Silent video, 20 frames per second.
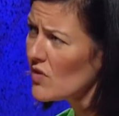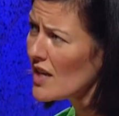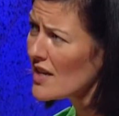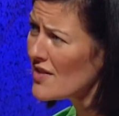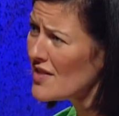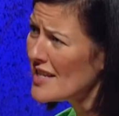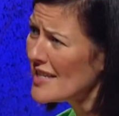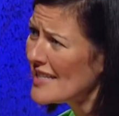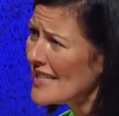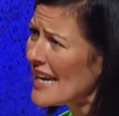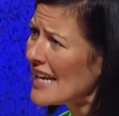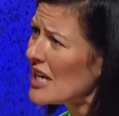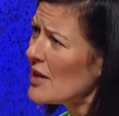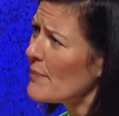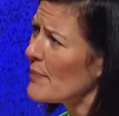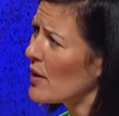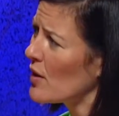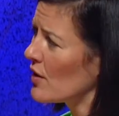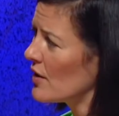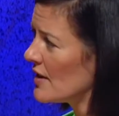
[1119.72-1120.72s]
The second
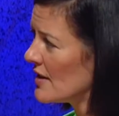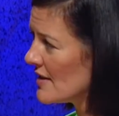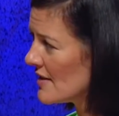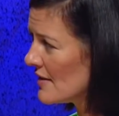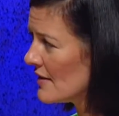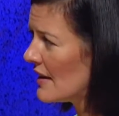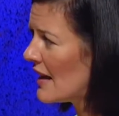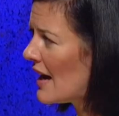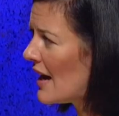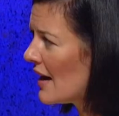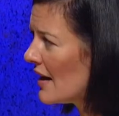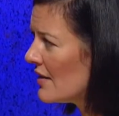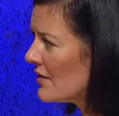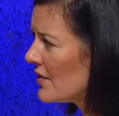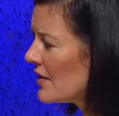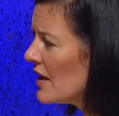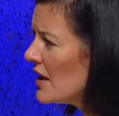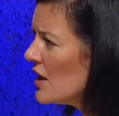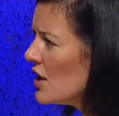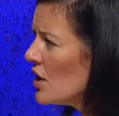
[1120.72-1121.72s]
part is live,
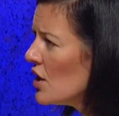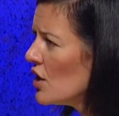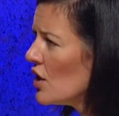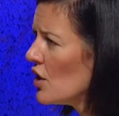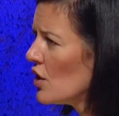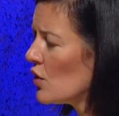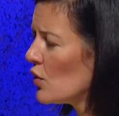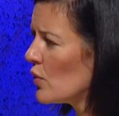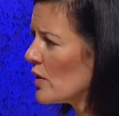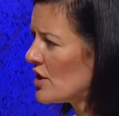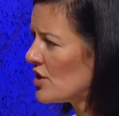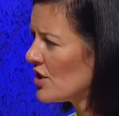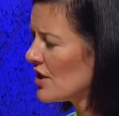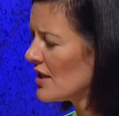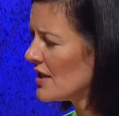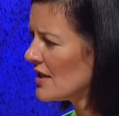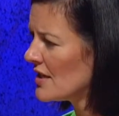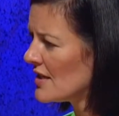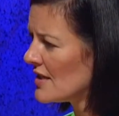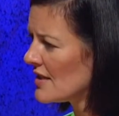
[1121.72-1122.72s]
which
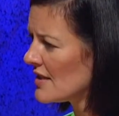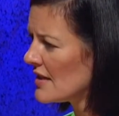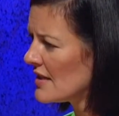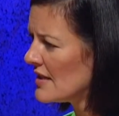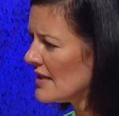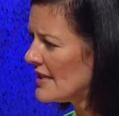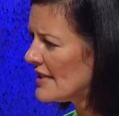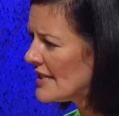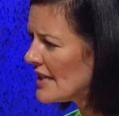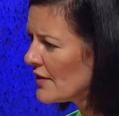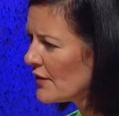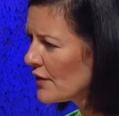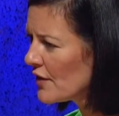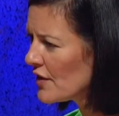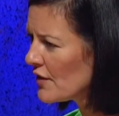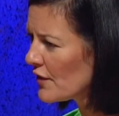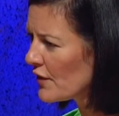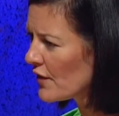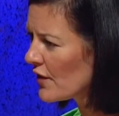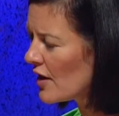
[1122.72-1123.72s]
is
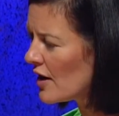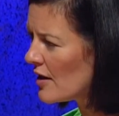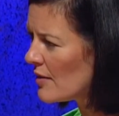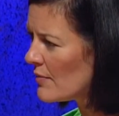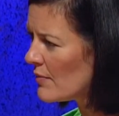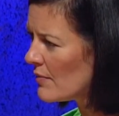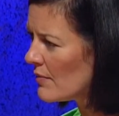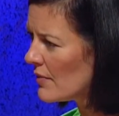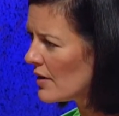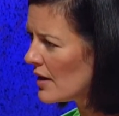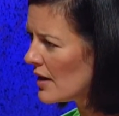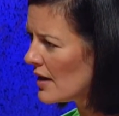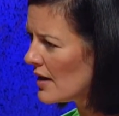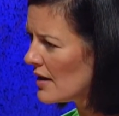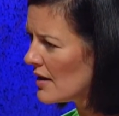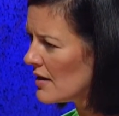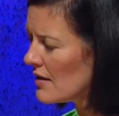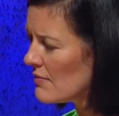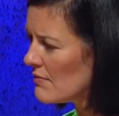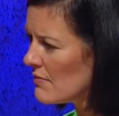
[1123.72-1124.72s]
different from,
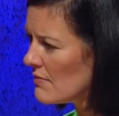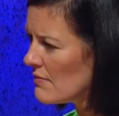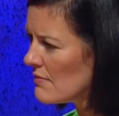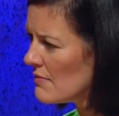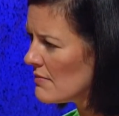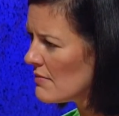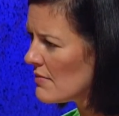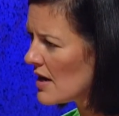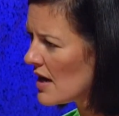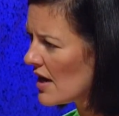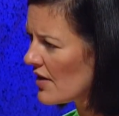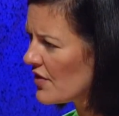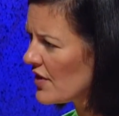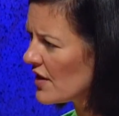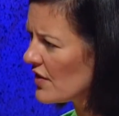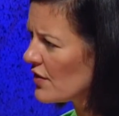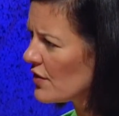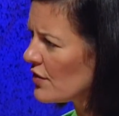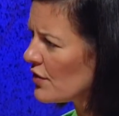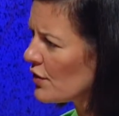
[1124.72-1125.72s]
I
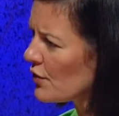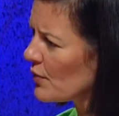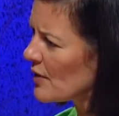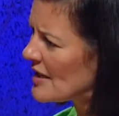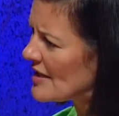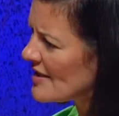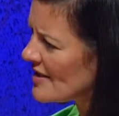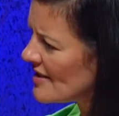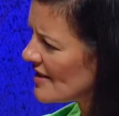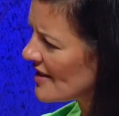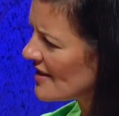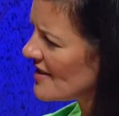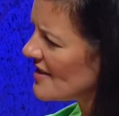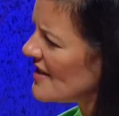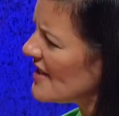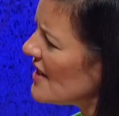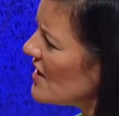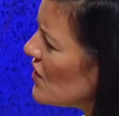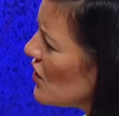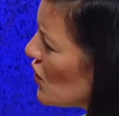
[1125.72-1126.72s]
think,
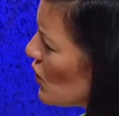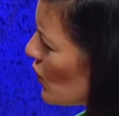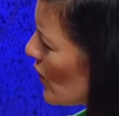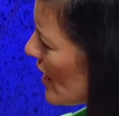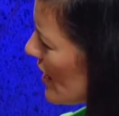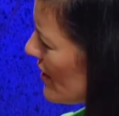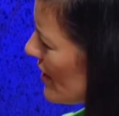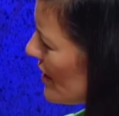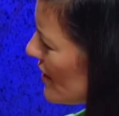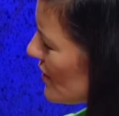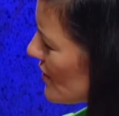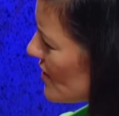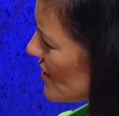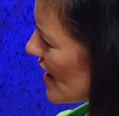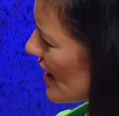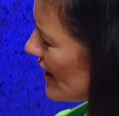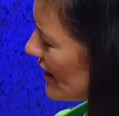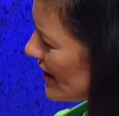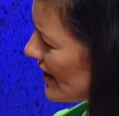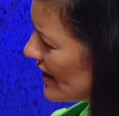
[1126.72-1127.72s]
360 in the way that you're
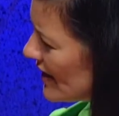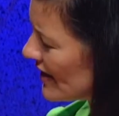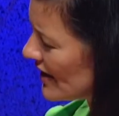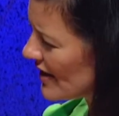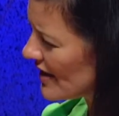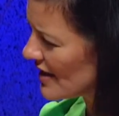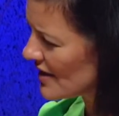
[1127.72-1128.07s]
telling a